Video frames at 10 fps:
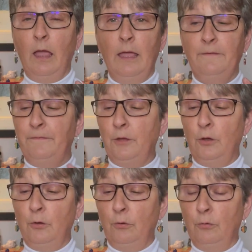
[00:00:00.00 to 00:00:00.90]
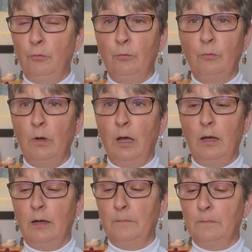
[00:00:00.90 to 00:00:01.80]
If you
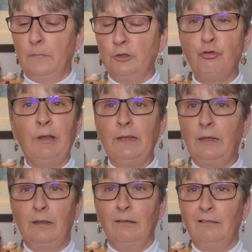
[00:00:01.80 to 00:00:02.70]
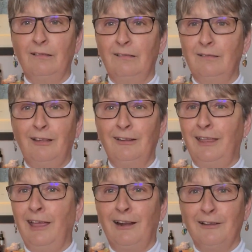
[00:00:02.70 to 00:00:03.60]
drink, going to
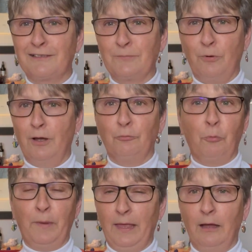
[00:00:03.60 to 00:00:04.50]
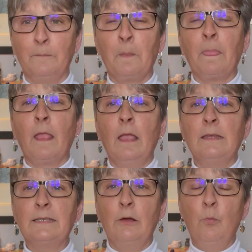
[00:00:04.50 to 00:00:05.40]
get a glass of wine or a beer.
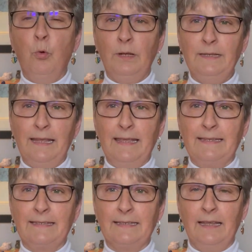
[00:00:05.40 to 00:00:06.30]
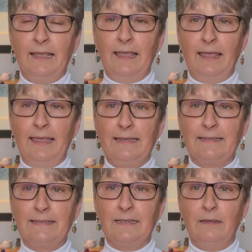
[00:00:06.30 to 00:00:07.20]
So what it is,
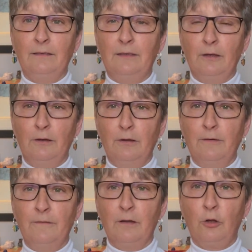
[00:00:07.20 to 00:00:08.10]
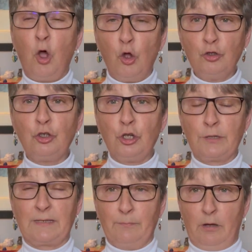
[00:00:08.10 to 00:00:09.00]
it's the
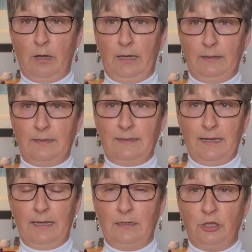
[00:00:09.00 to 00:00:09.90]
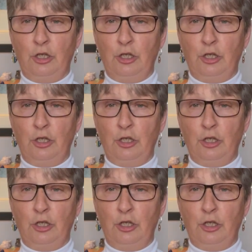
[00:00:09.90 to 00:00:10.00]
conscious mind saying to